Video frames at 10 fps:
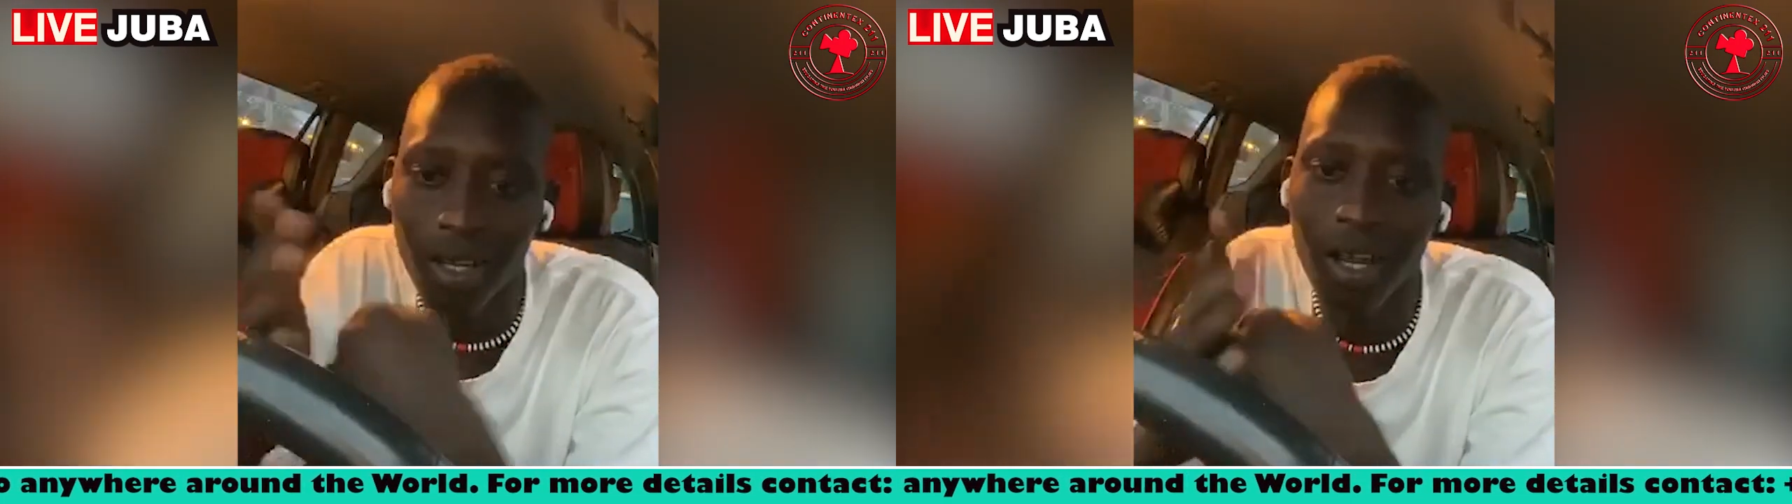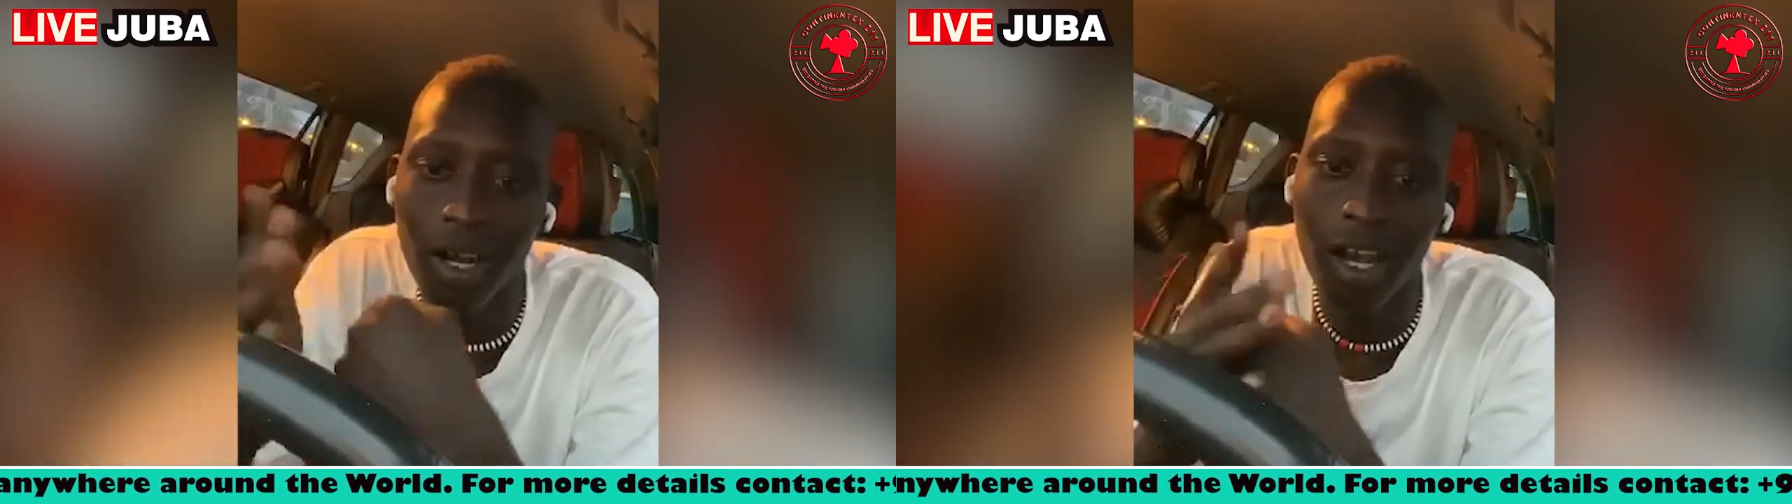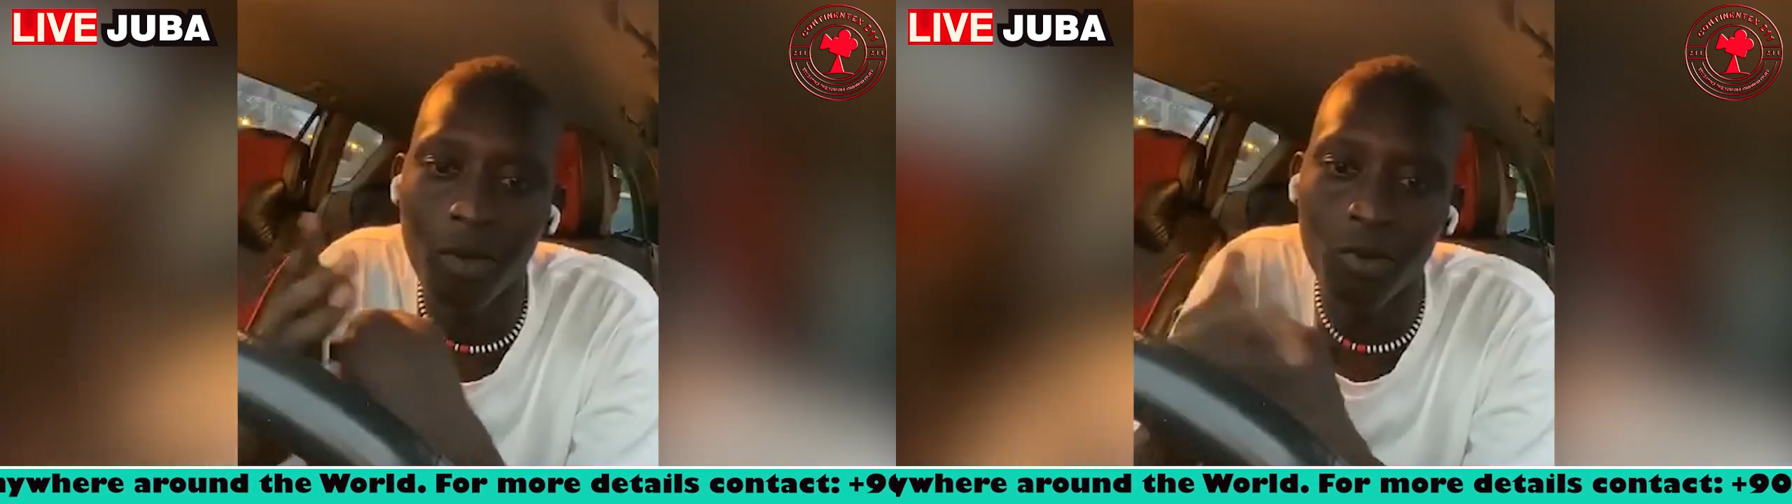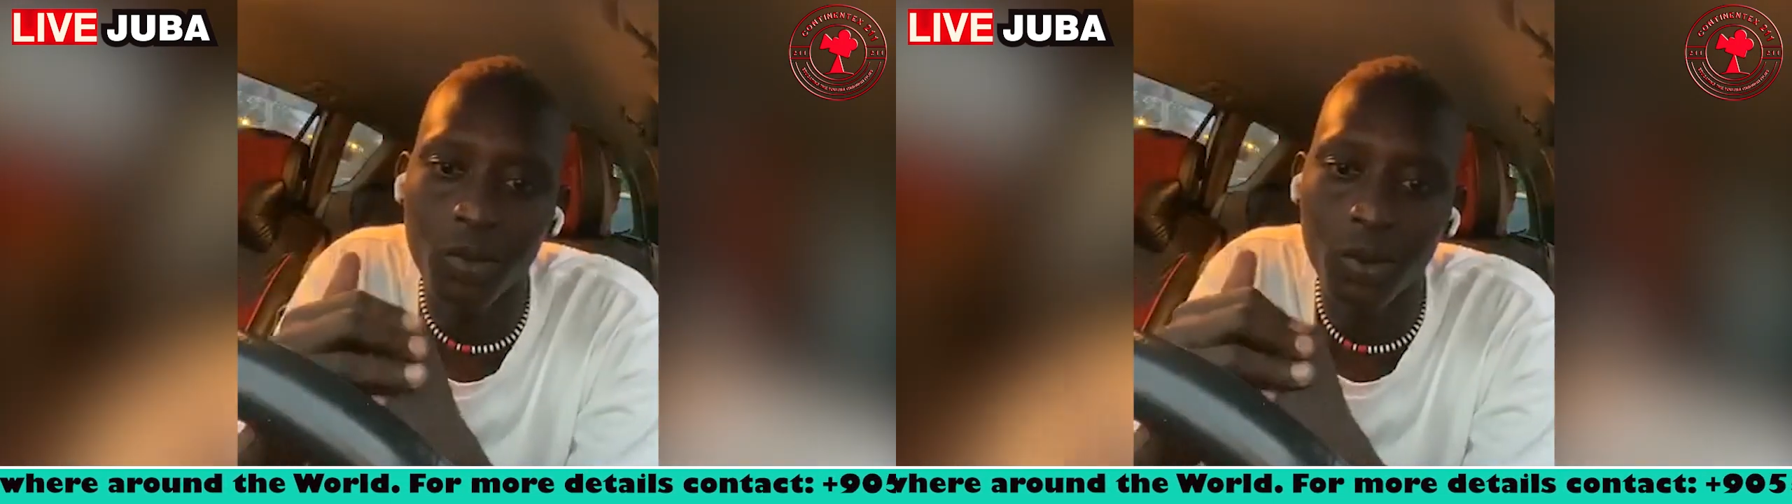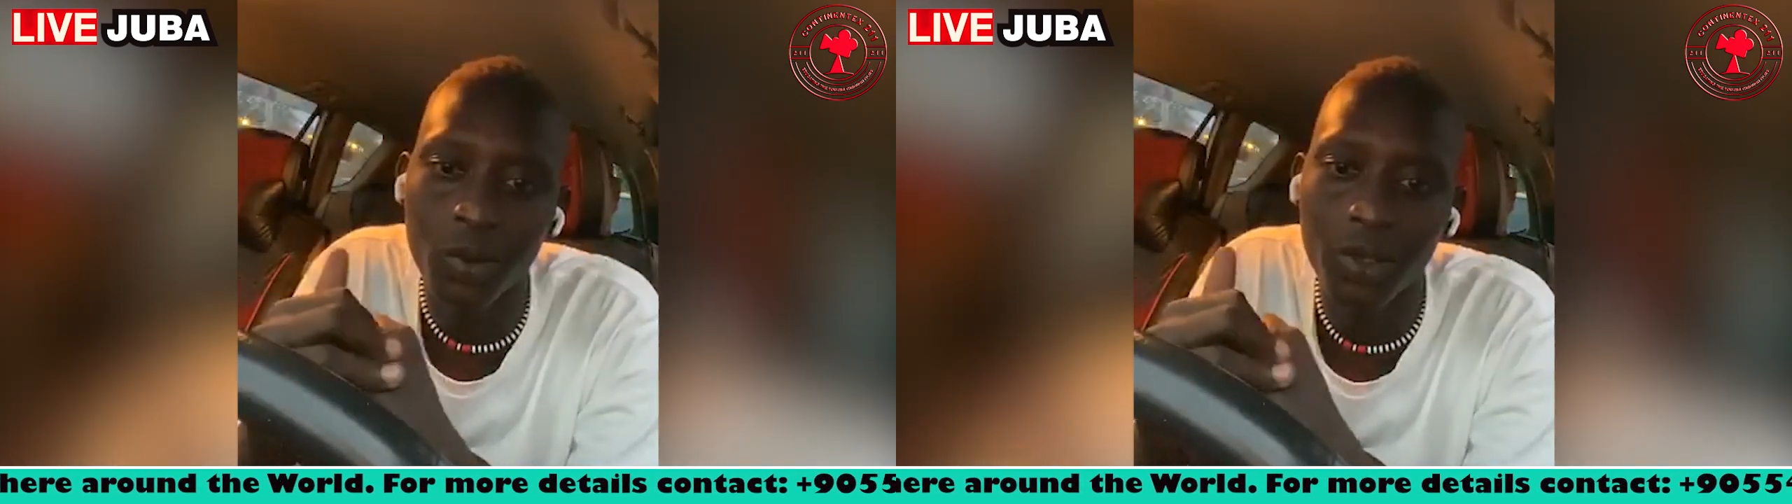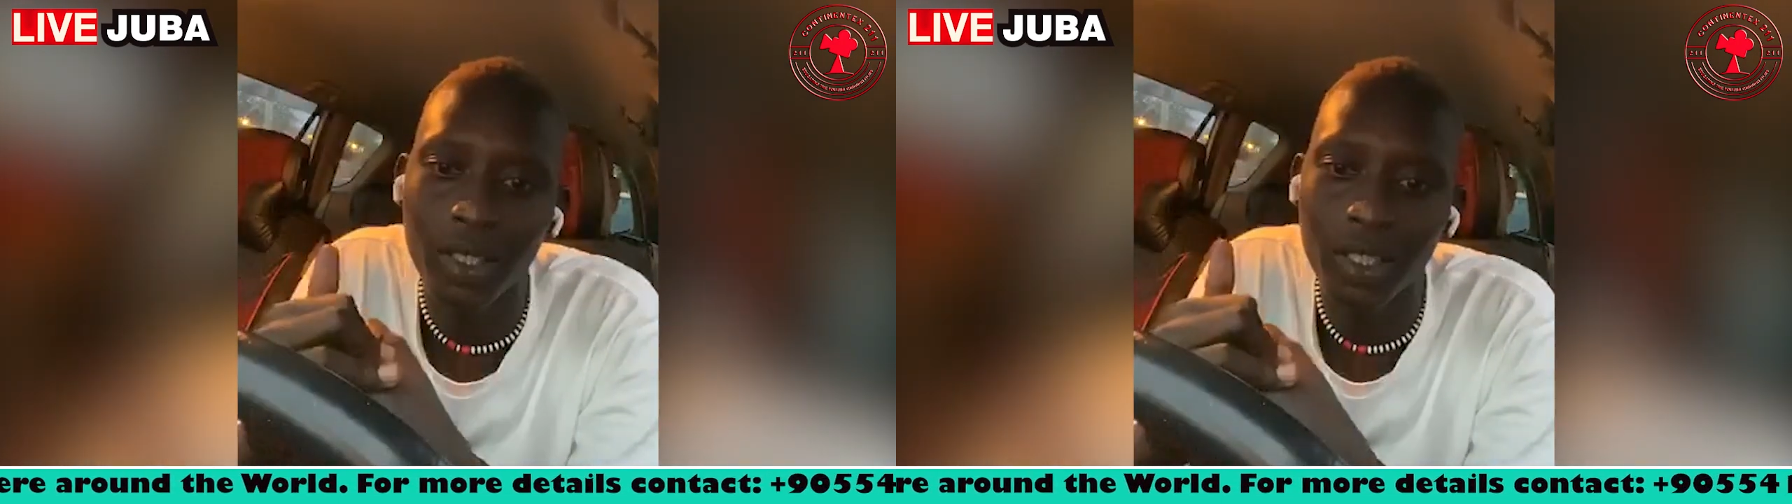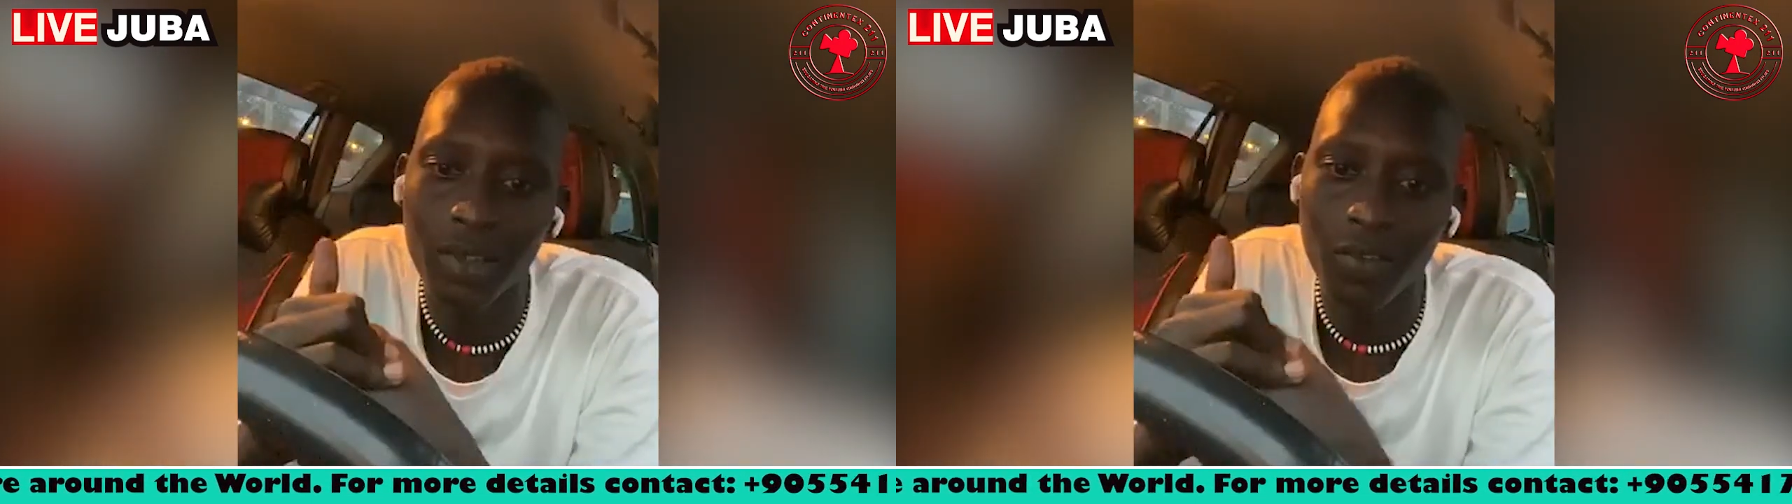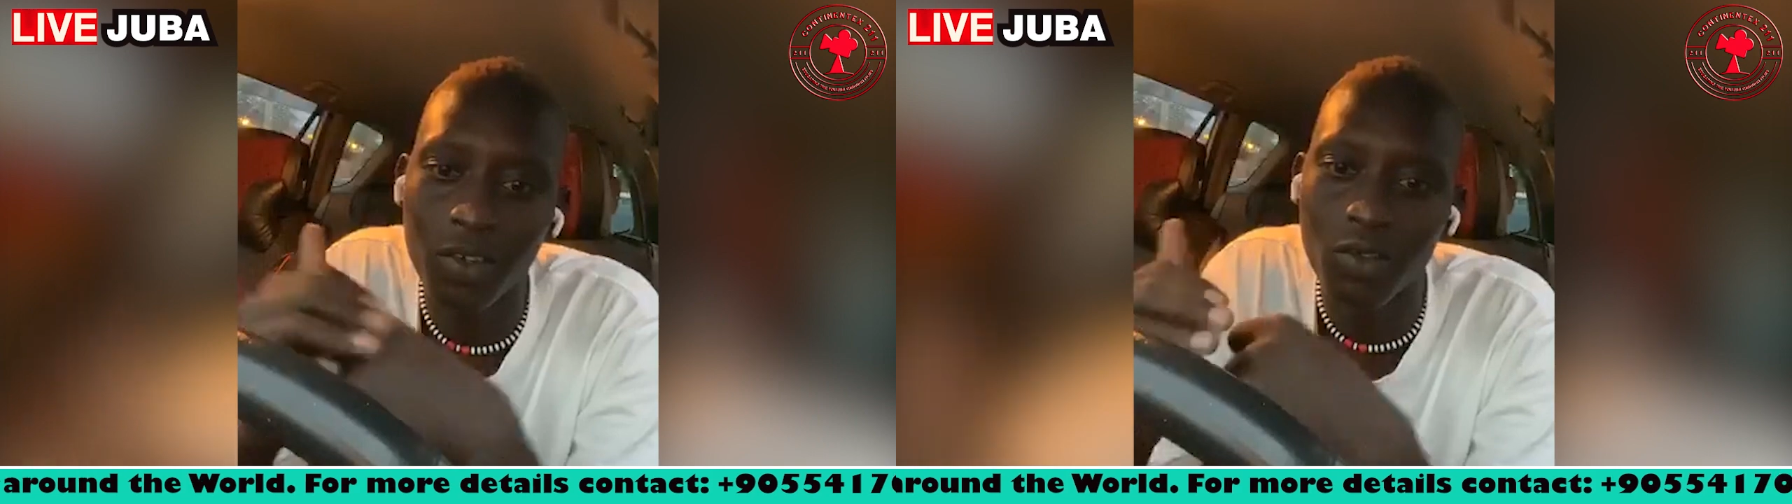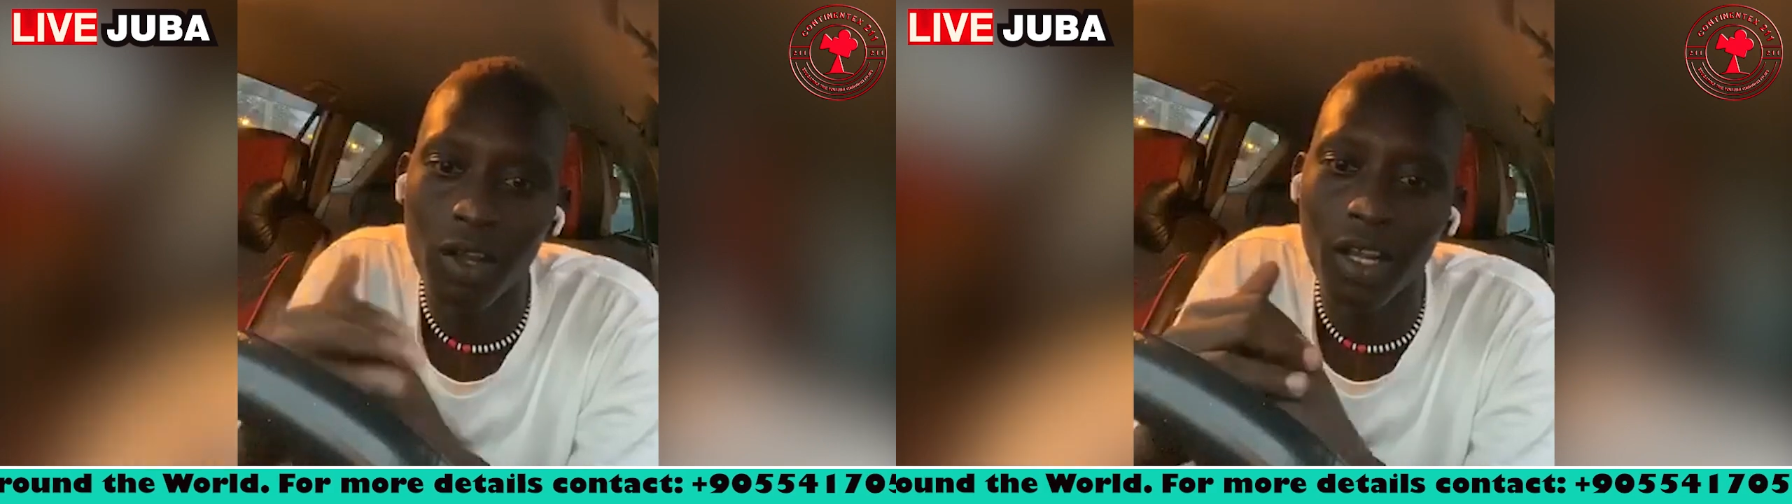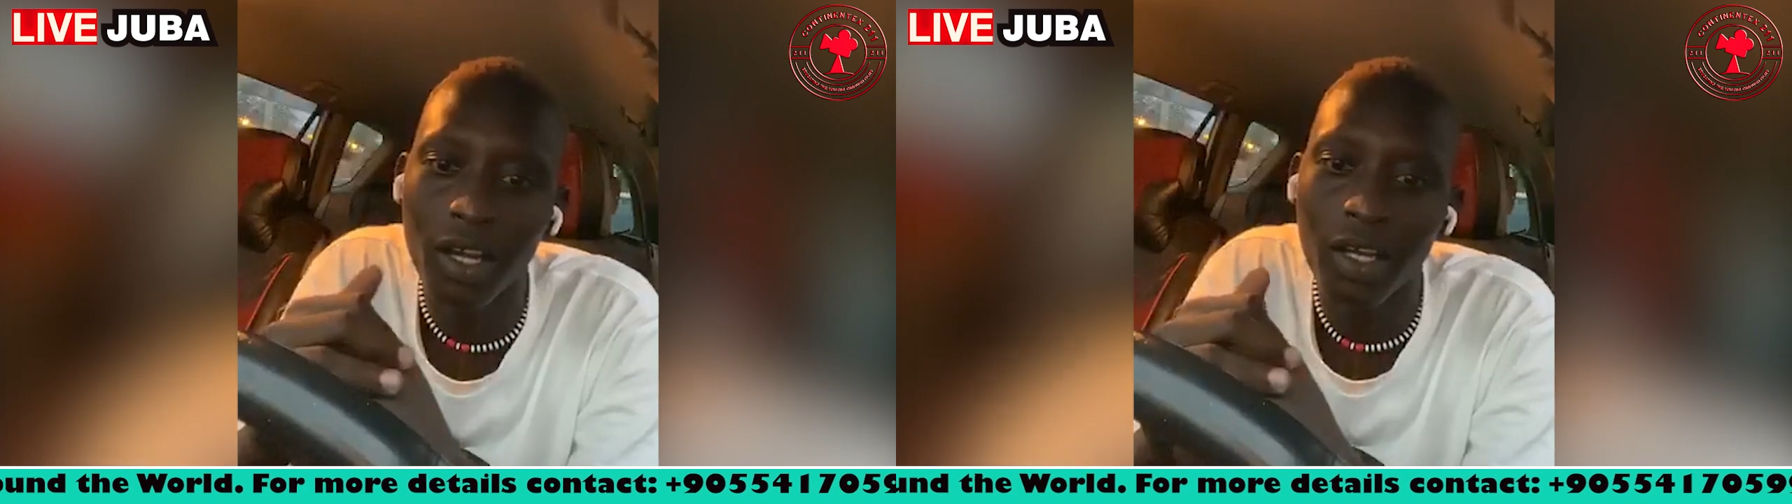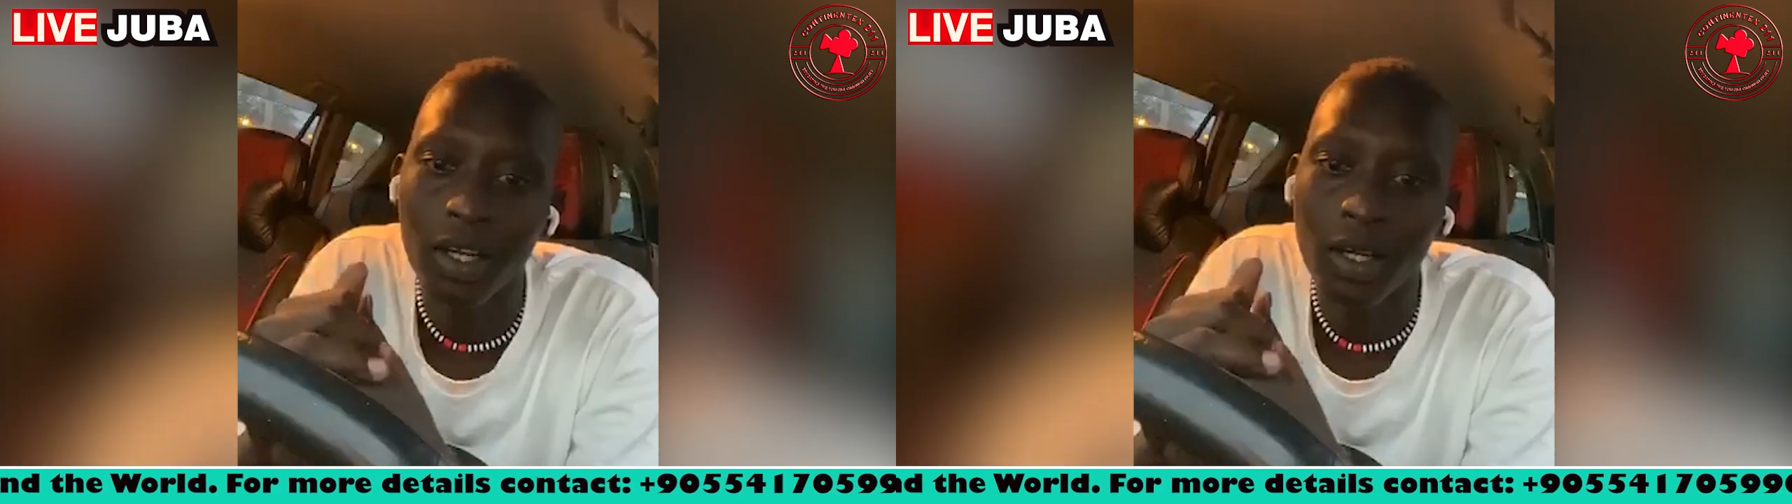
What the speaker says: And I'll come through for Australia.